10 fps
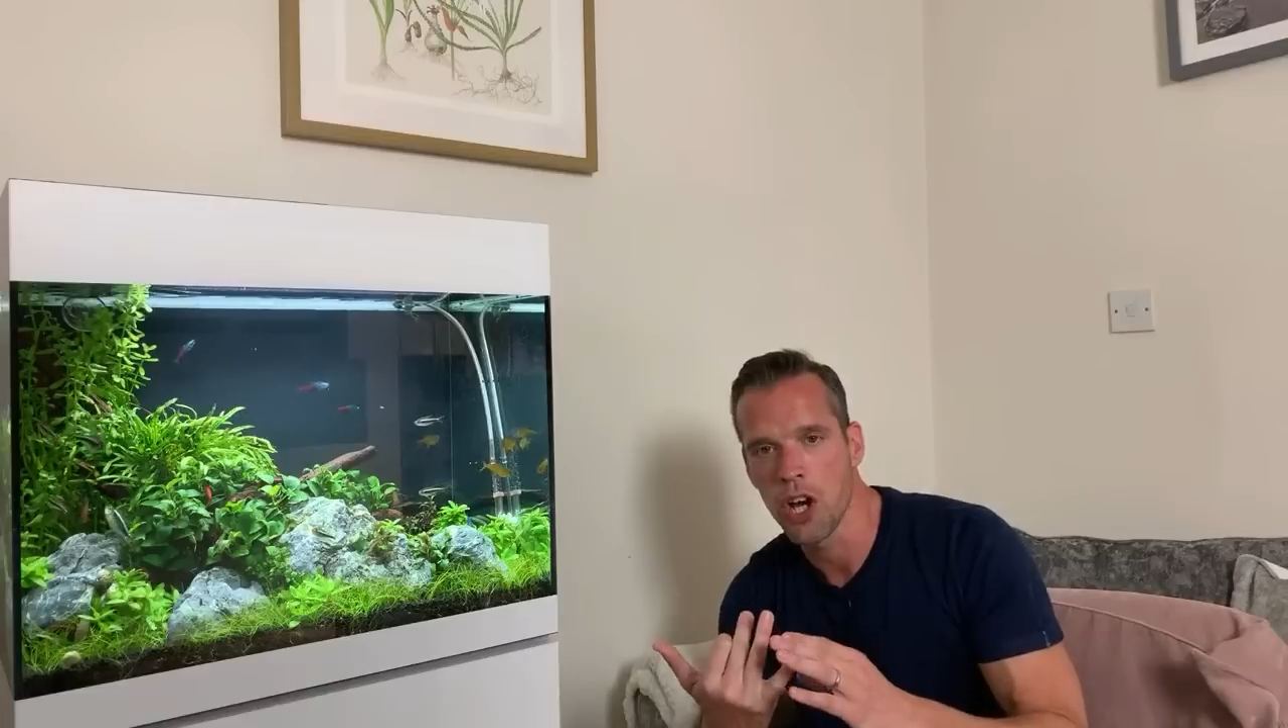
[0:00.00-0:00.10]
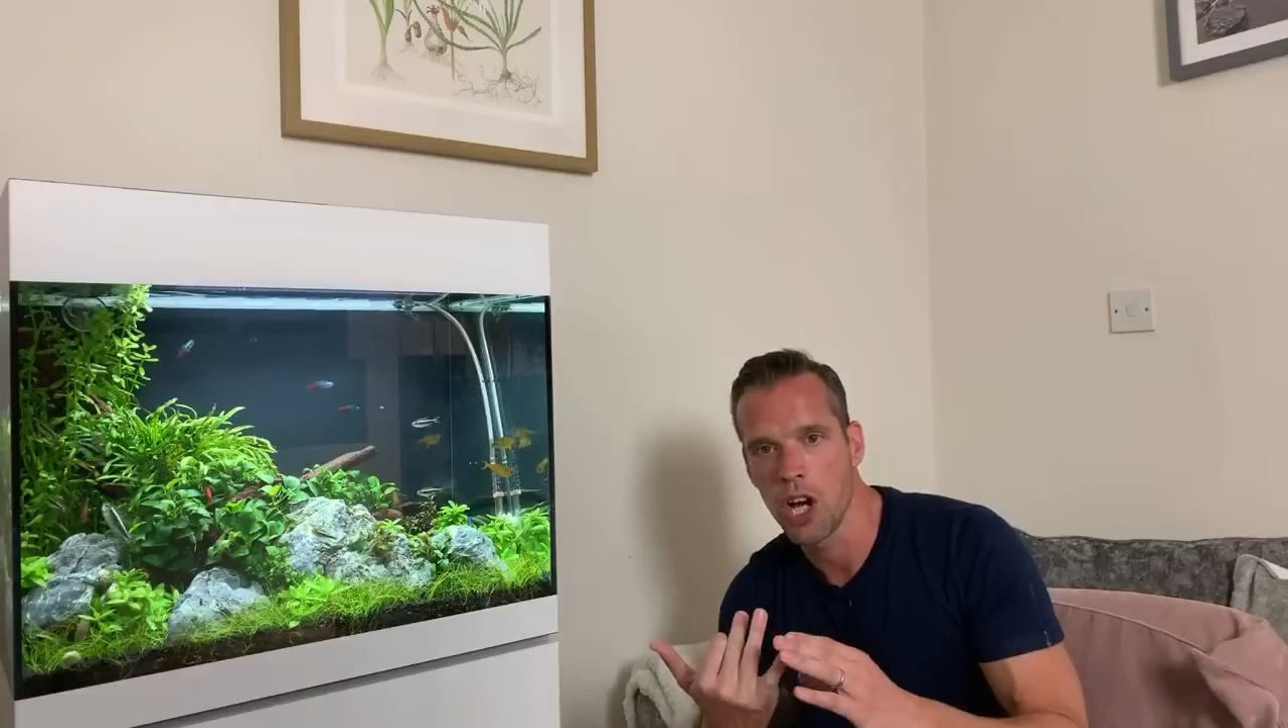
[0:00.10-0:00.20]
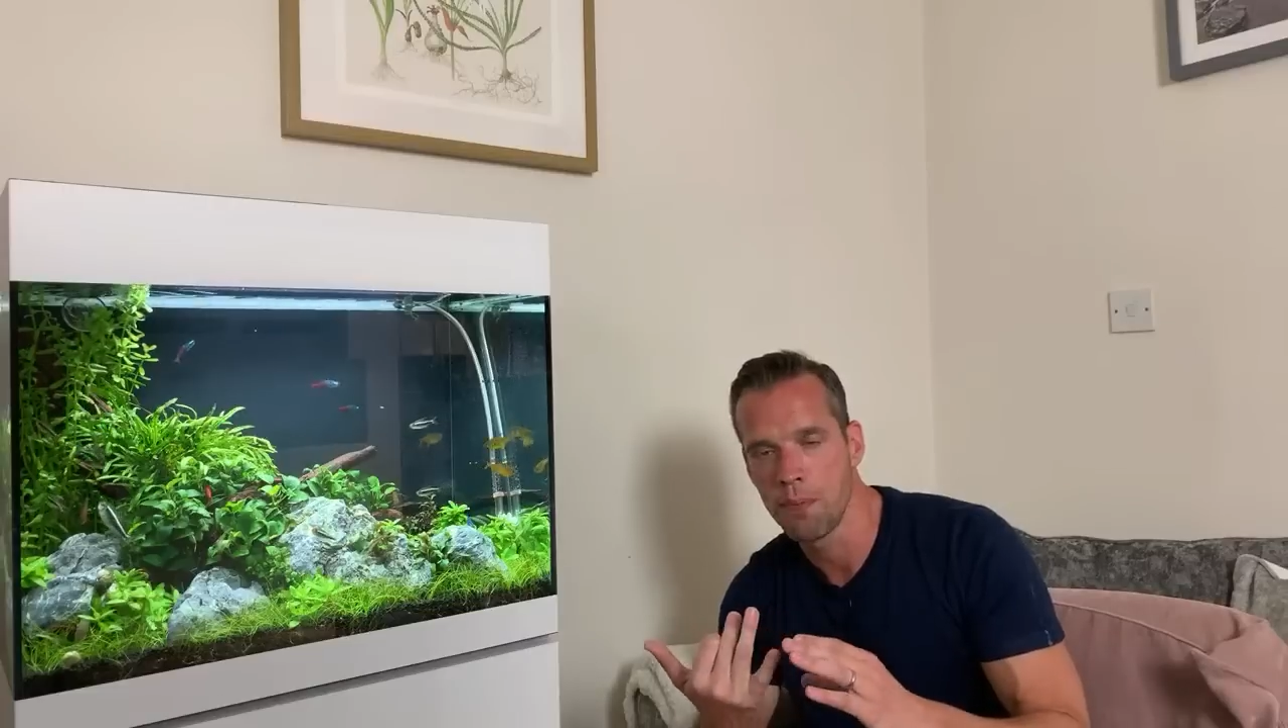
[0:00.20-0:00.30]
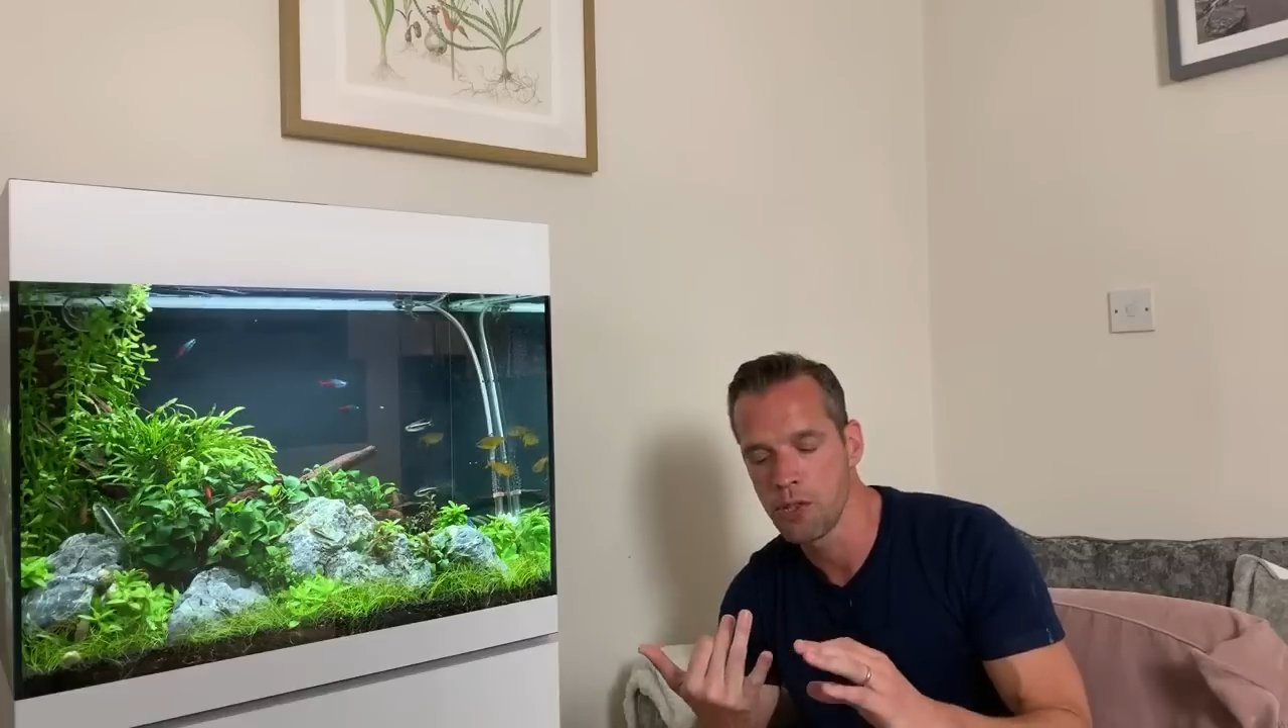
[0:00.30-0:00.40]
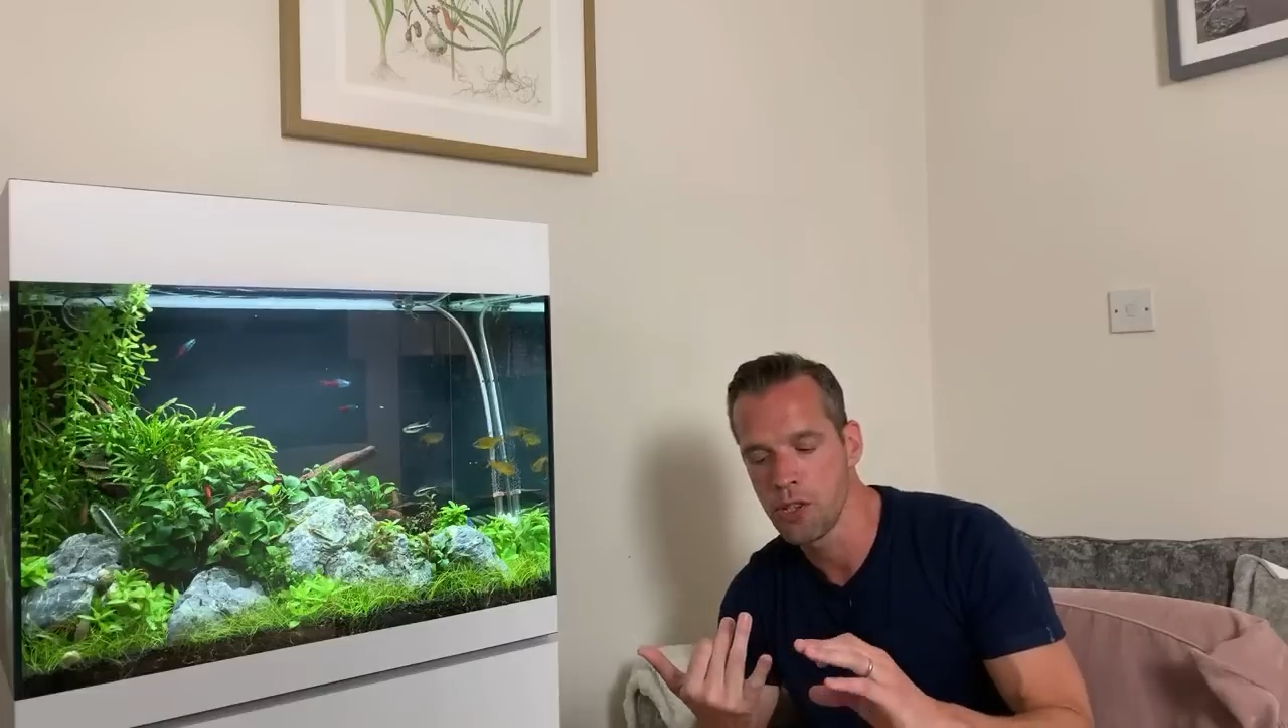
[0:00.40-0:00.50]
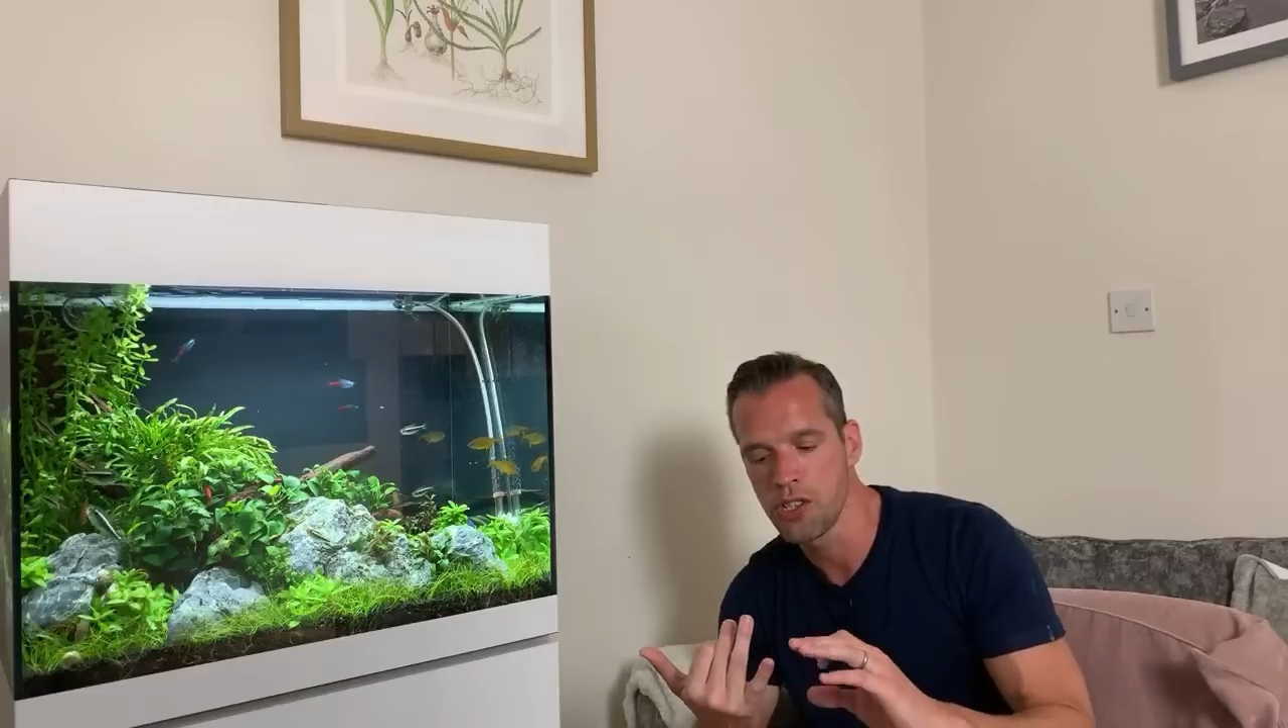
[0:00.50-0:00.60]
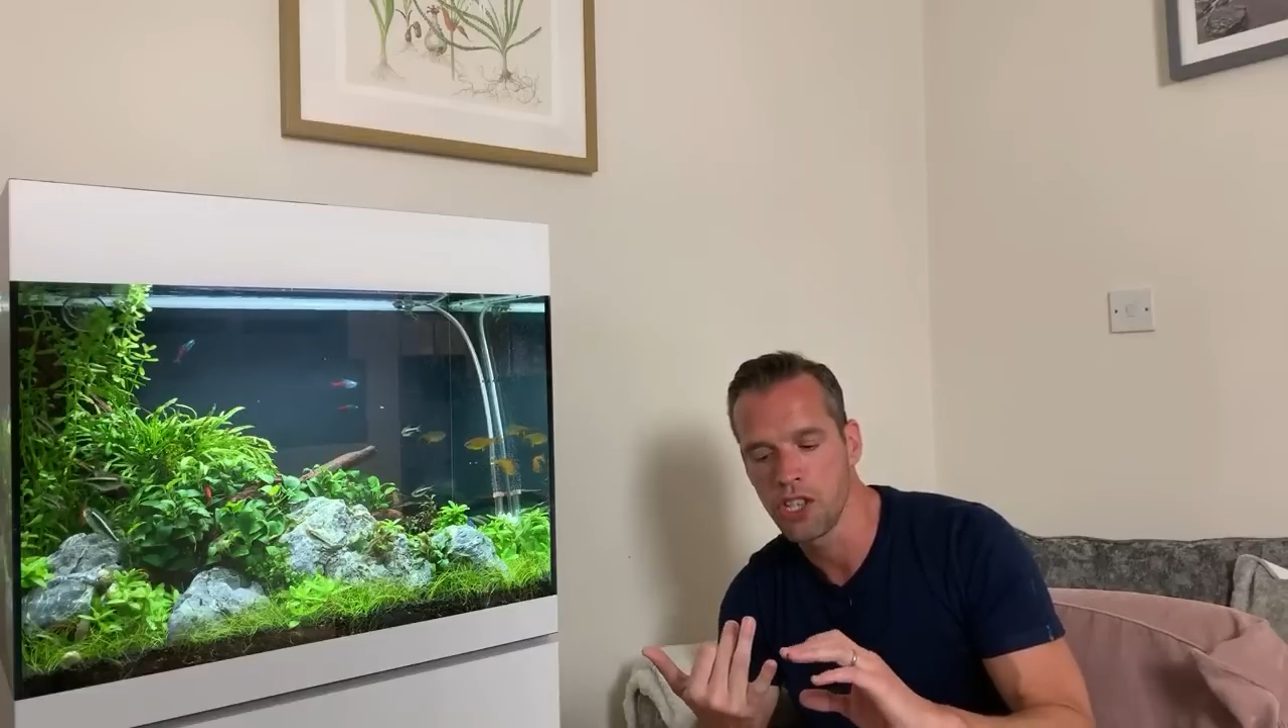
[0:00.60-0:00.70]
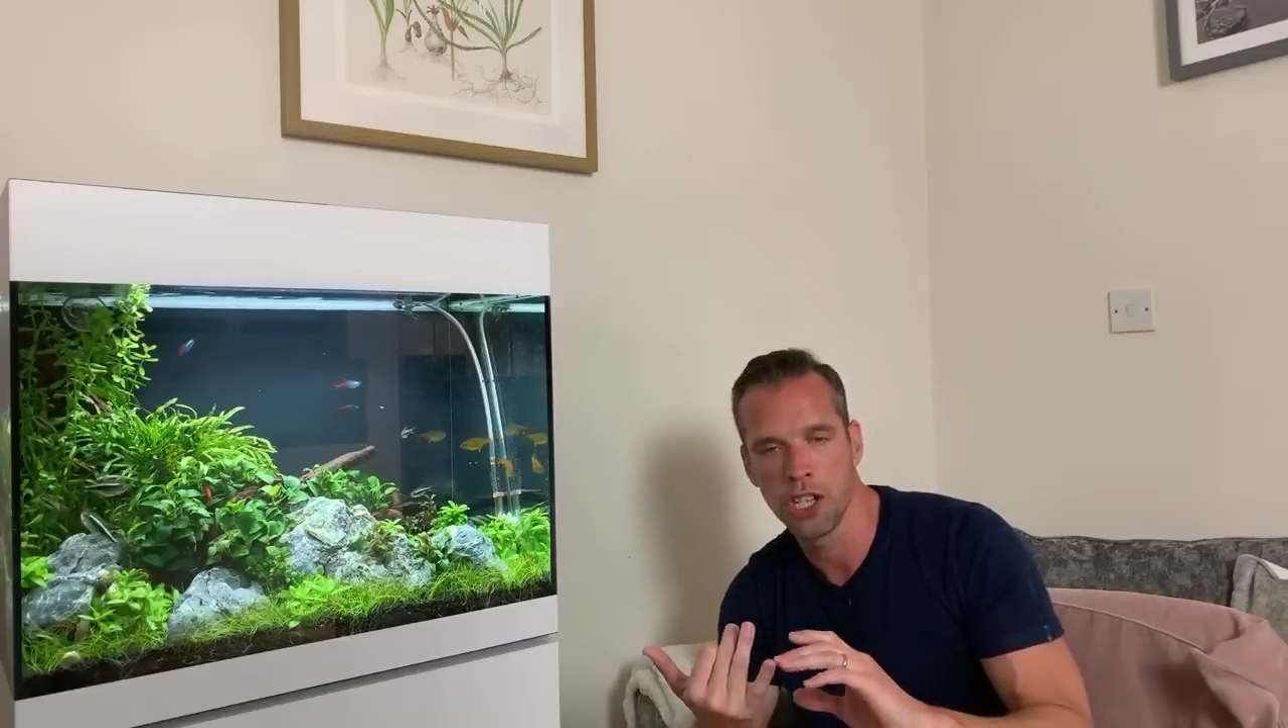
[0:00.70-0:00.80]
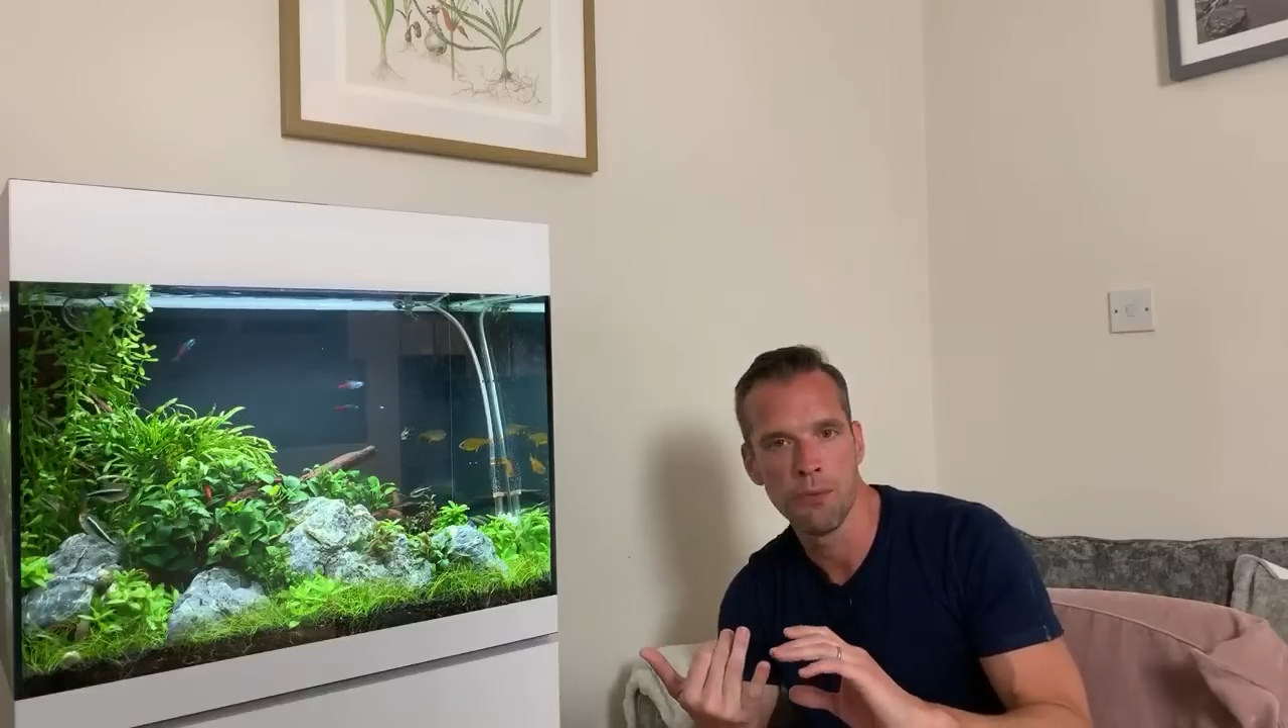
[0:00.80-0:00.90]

are producing